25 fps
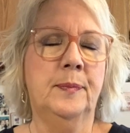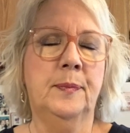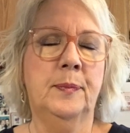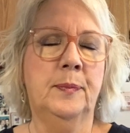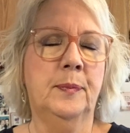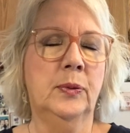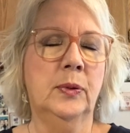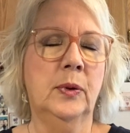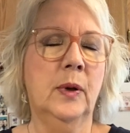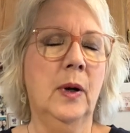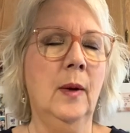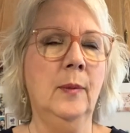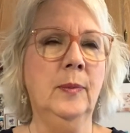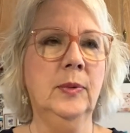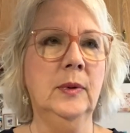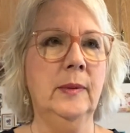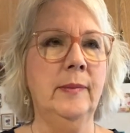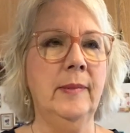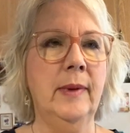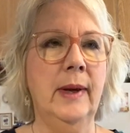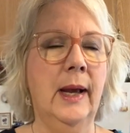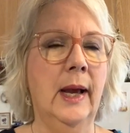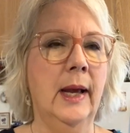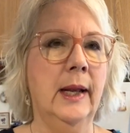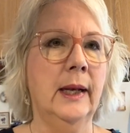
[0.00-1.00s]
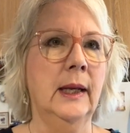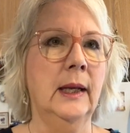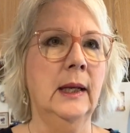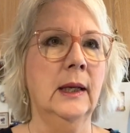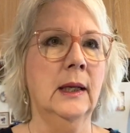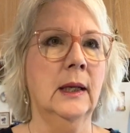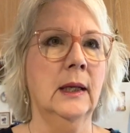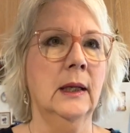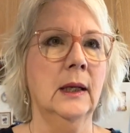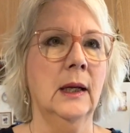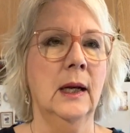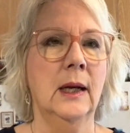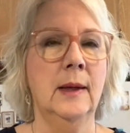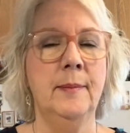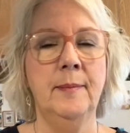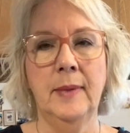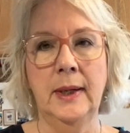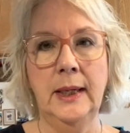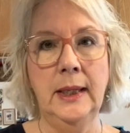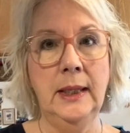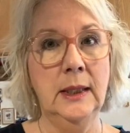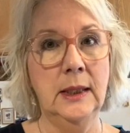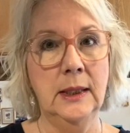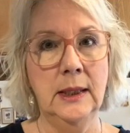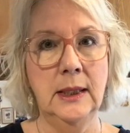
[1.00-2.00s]
problematic, I
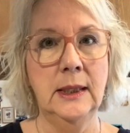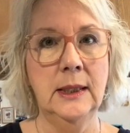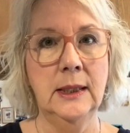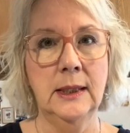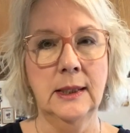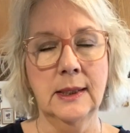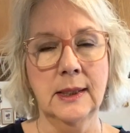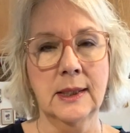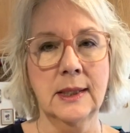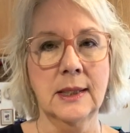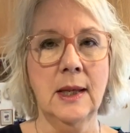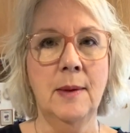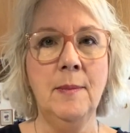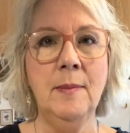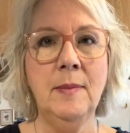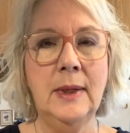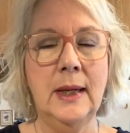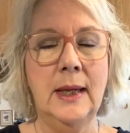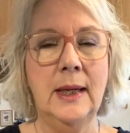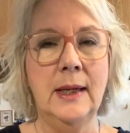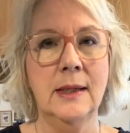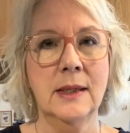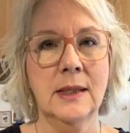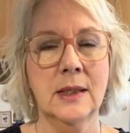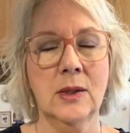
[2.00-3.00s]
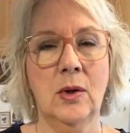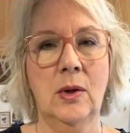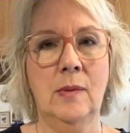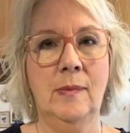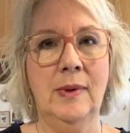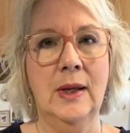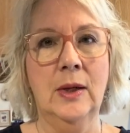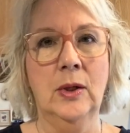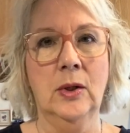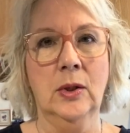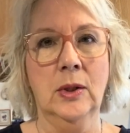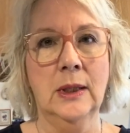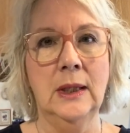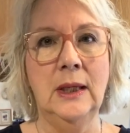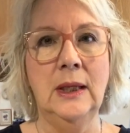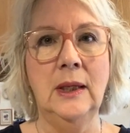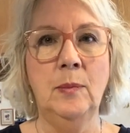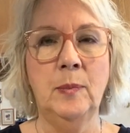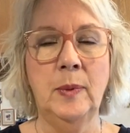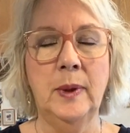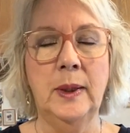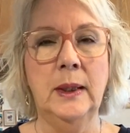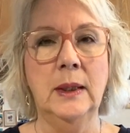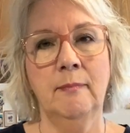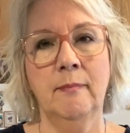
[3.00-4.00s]
might need it someday, so I better keep
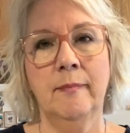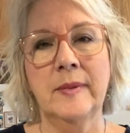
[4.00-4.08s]
it.